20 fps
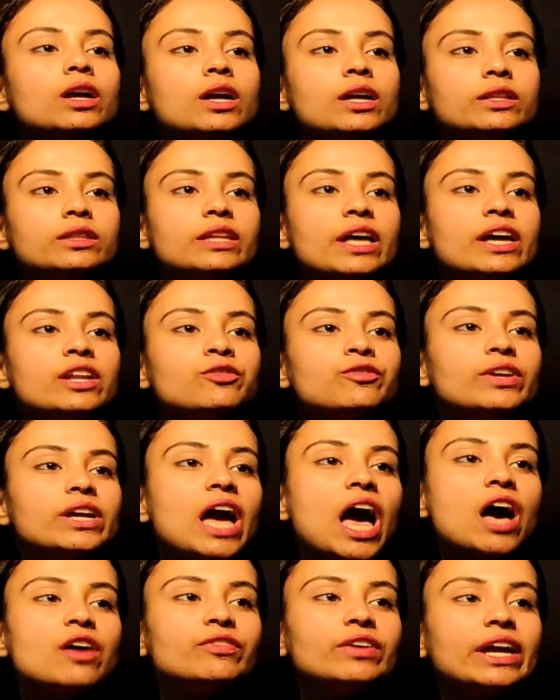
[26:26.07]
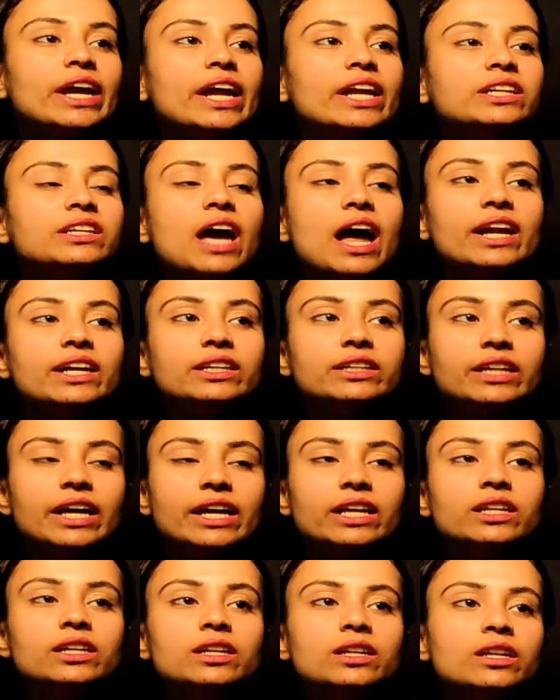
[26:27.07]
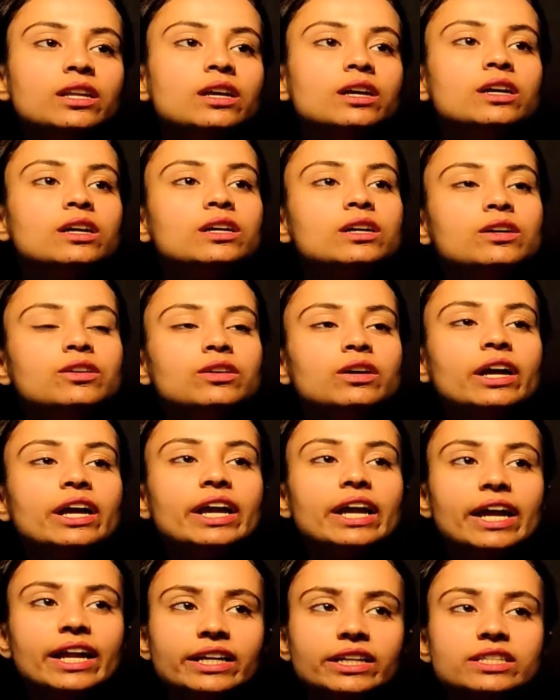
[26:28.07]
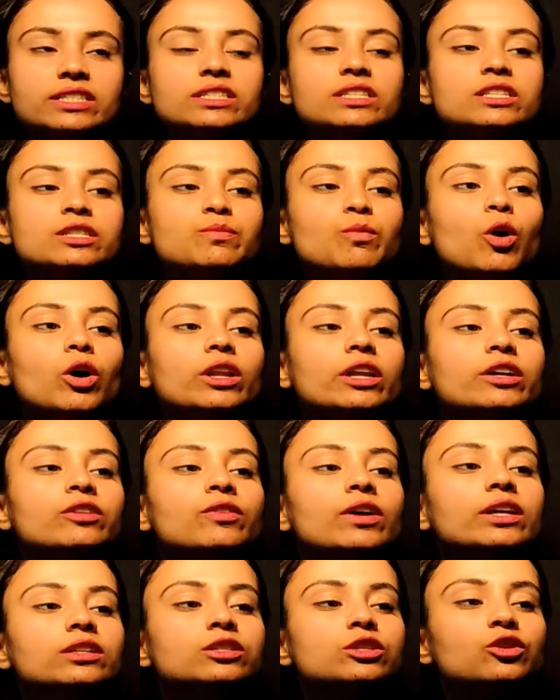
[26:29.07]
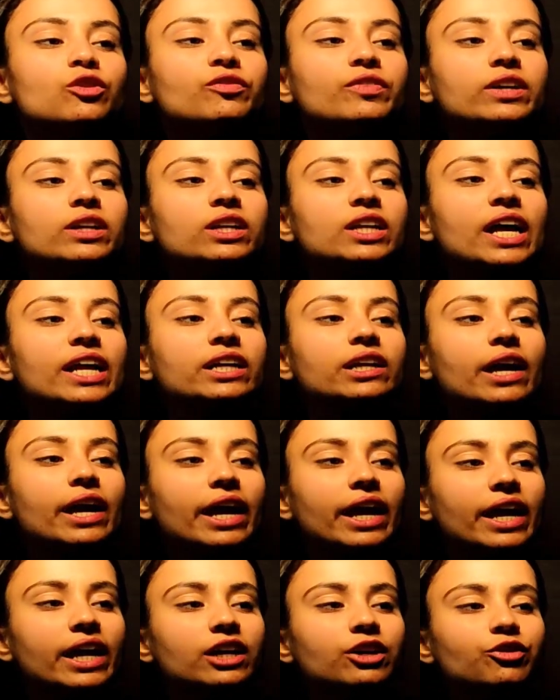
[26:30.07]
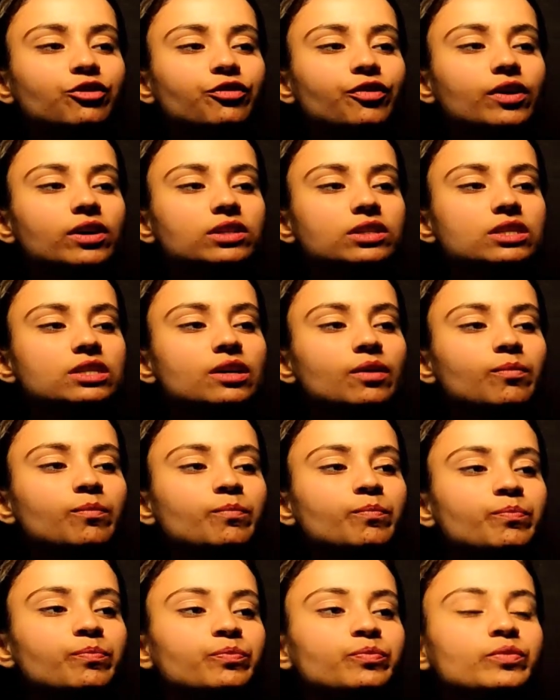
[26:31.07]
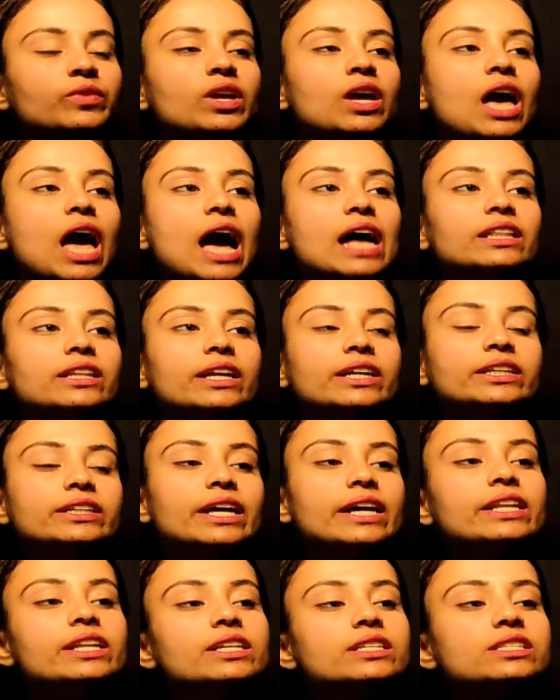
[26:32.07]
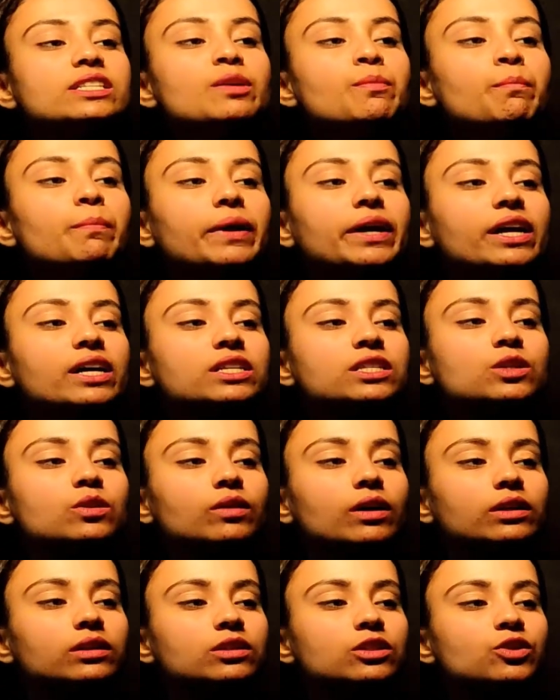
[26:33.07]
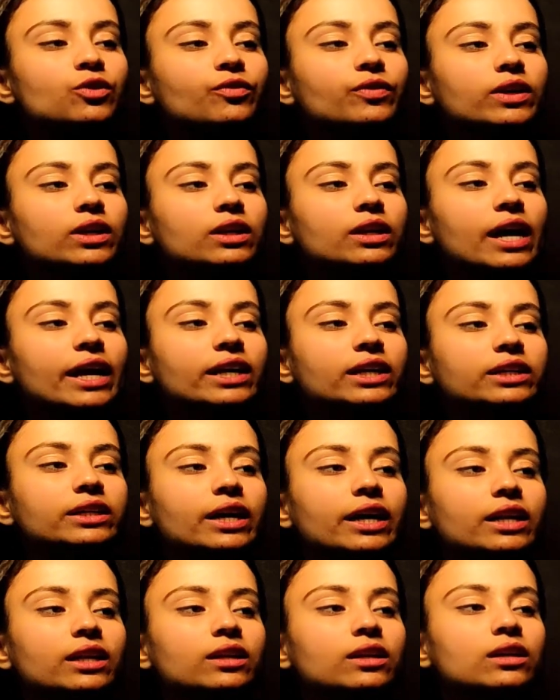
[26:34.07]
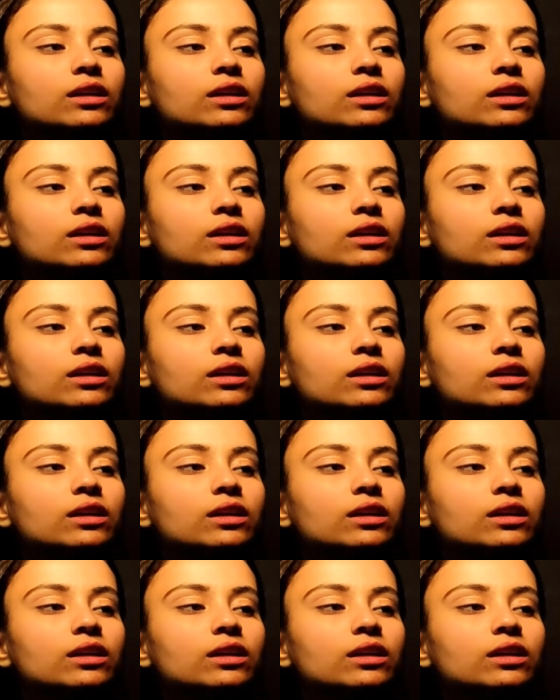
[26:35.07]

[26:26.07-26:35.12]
Then we have 8 and 10. 8 is the smaller one. So we'll write 8 first. And then 10 is the biggest one. So we'll write 10.